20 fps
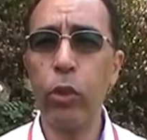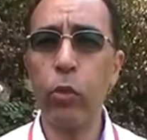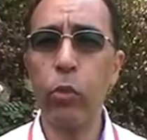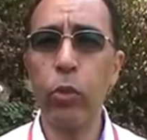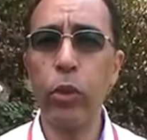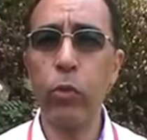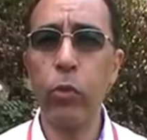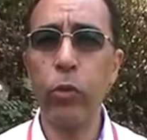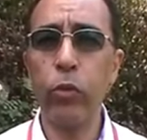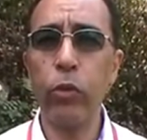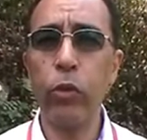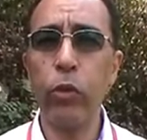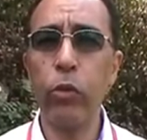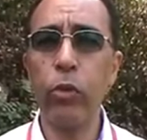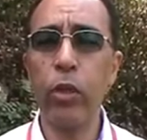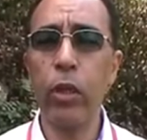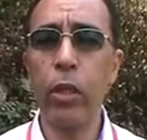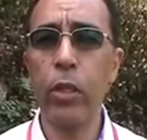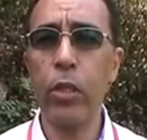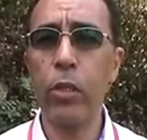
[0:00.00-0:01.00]
when we
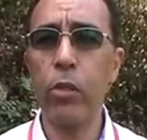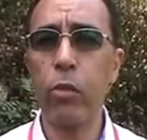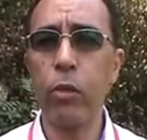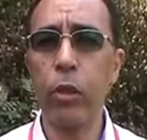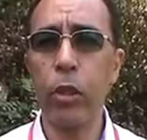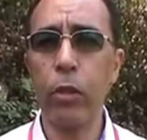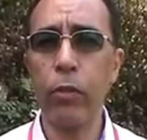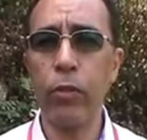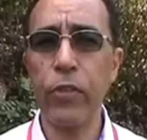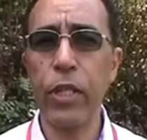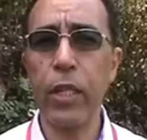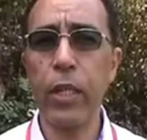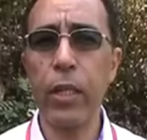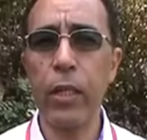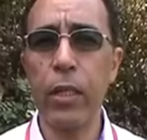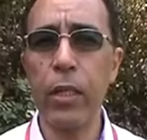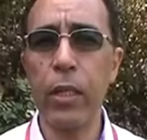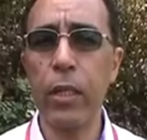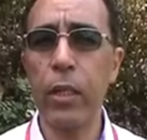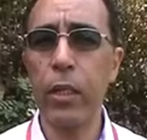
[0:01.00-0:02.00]
review the history of
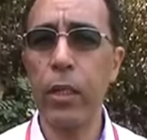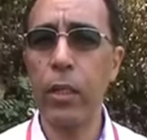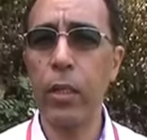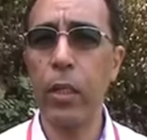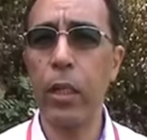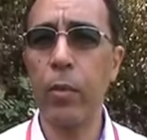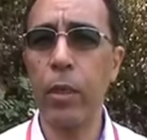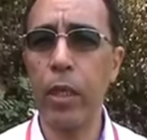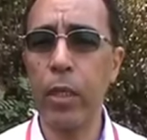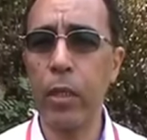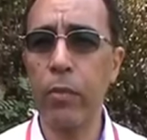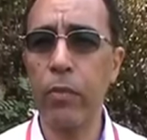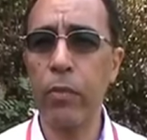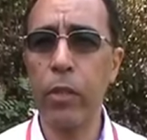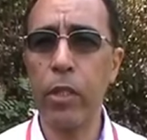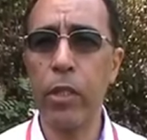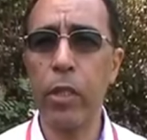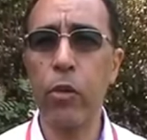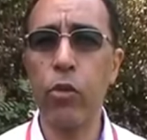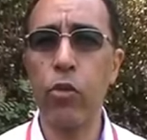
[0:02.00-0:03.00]
science in the Islamic
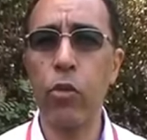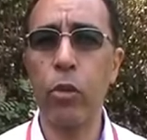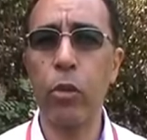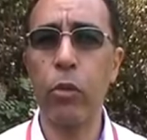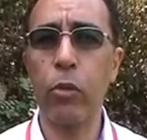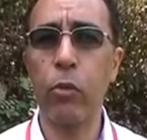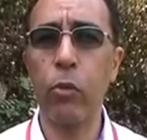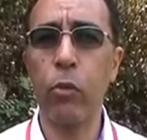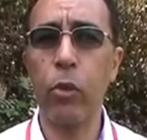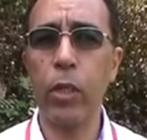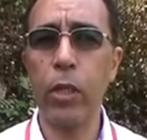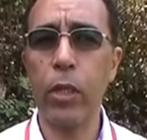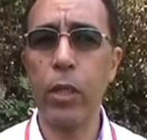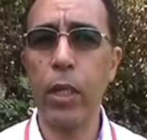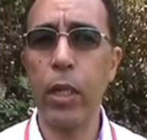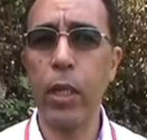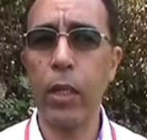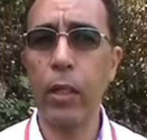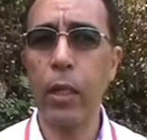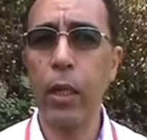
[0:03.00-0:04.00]
civilization was
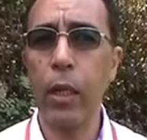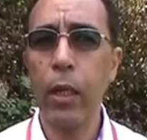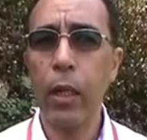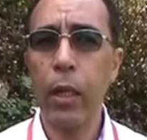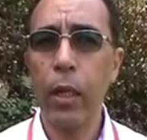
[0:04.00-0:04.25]
that